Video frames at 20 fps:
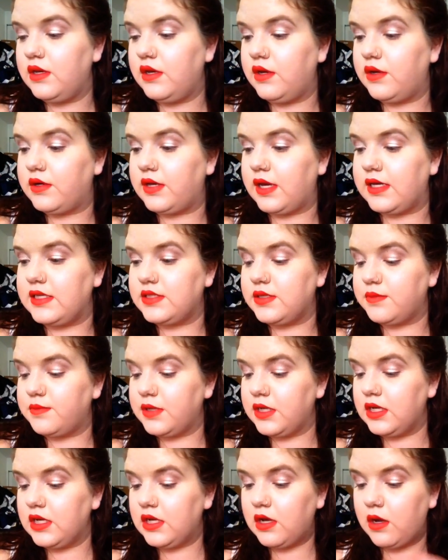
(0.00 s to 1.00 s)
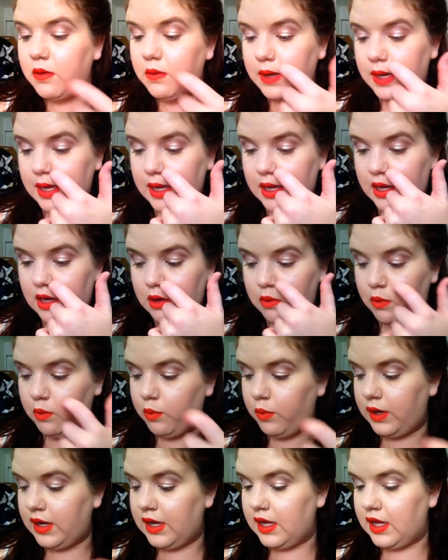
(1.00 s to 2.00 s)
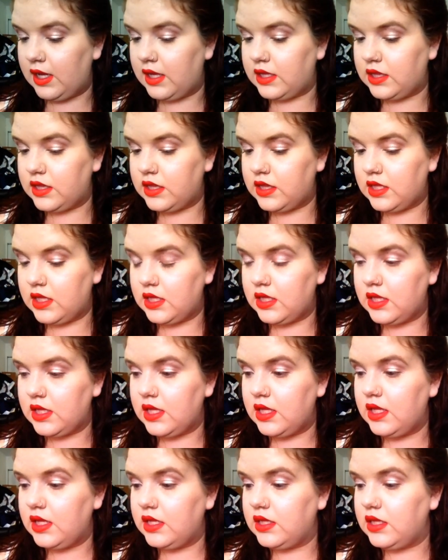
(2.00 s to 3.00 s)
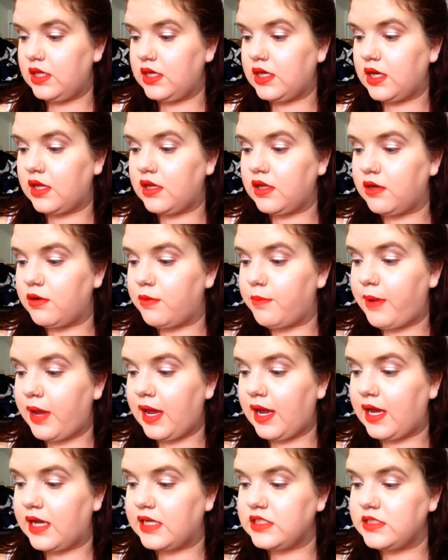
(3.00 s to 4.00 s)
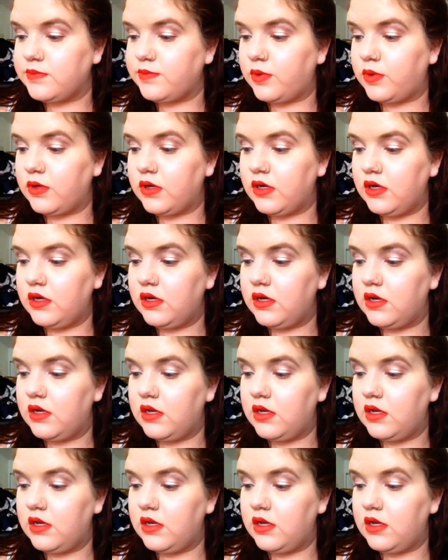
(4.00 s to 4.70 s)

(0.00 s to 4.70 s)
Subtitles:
Okay, so I'm going to go in with the color Passport